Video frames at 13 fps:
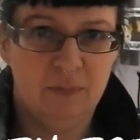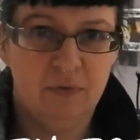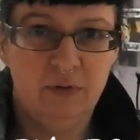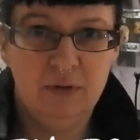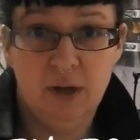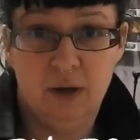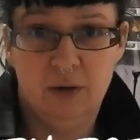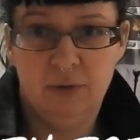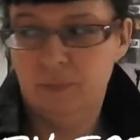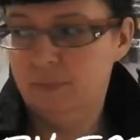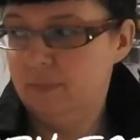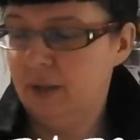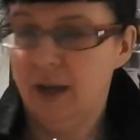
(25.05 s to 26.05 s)
So,
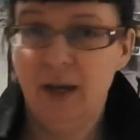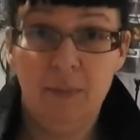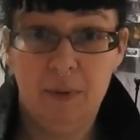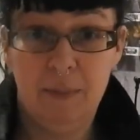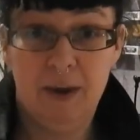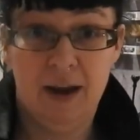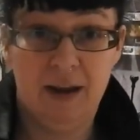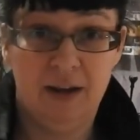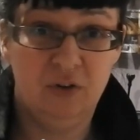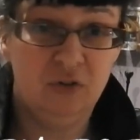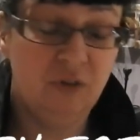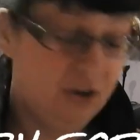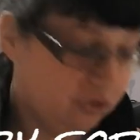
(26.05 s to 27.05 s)
I got my
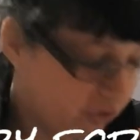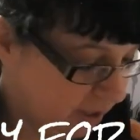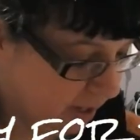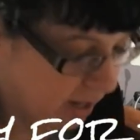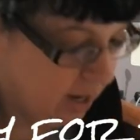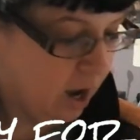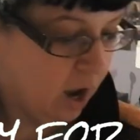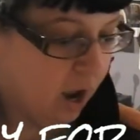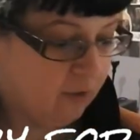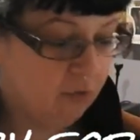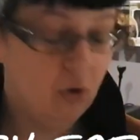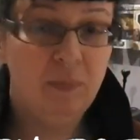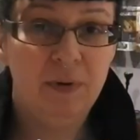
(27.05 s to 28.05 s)
package fresh today.
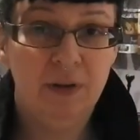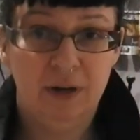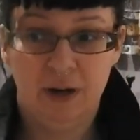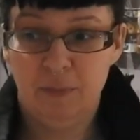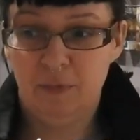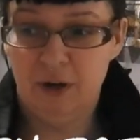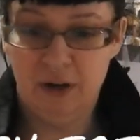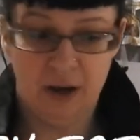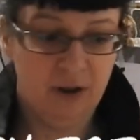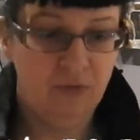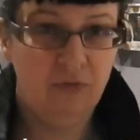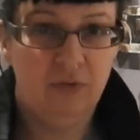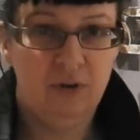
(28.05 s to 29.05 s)
I've opened it up
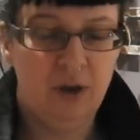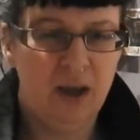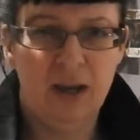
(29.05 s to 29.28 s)
enough.